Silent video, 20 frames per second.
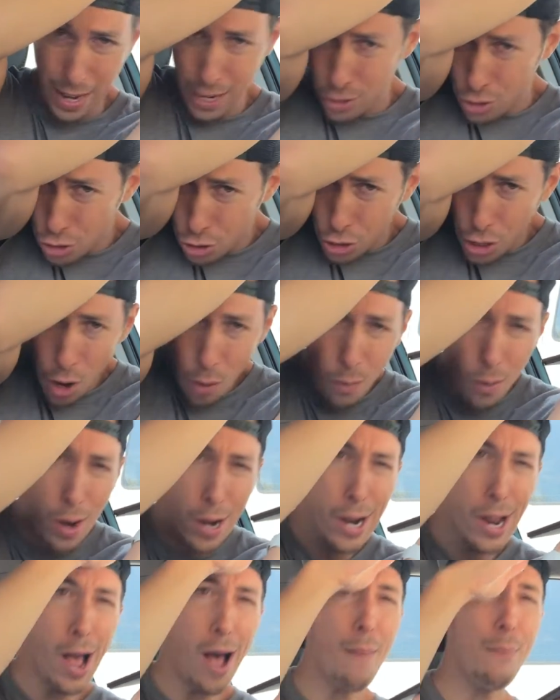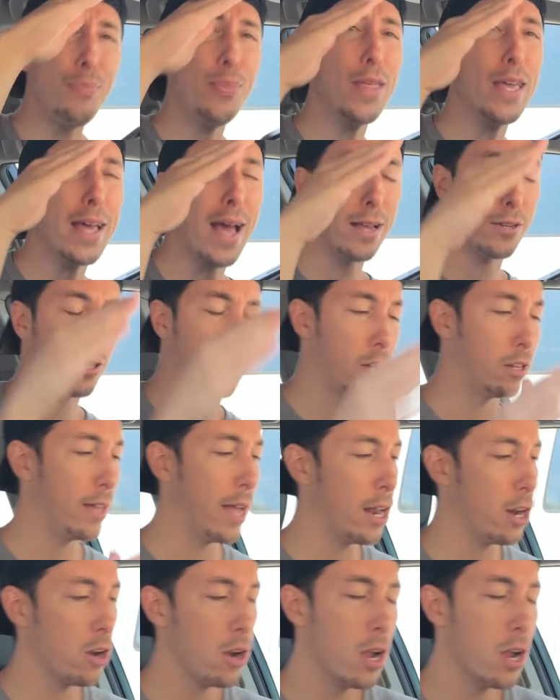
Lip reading: It's just going up the escalator,